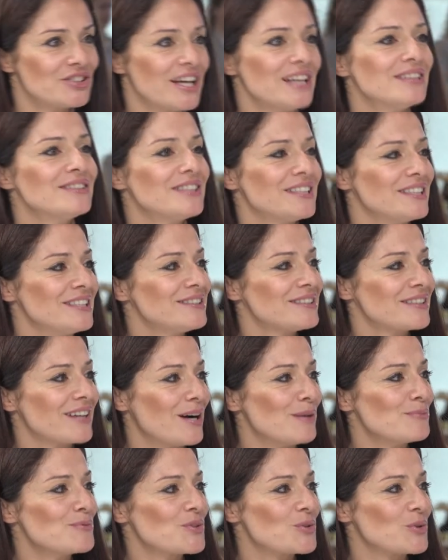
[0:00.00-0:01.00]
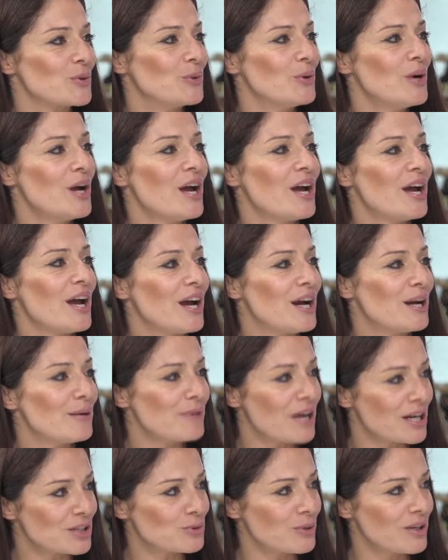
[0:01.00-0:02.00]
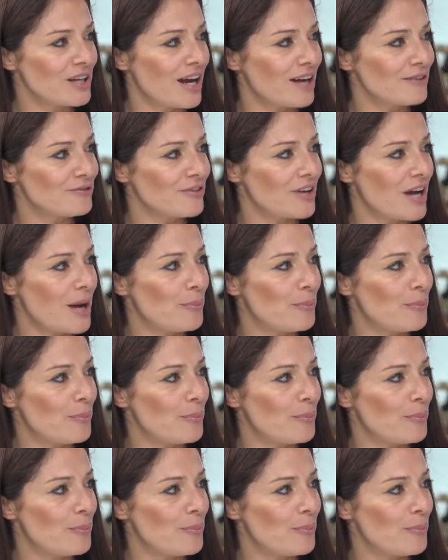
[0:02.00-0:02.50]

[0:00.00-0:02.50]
then the need comes to um, actually have a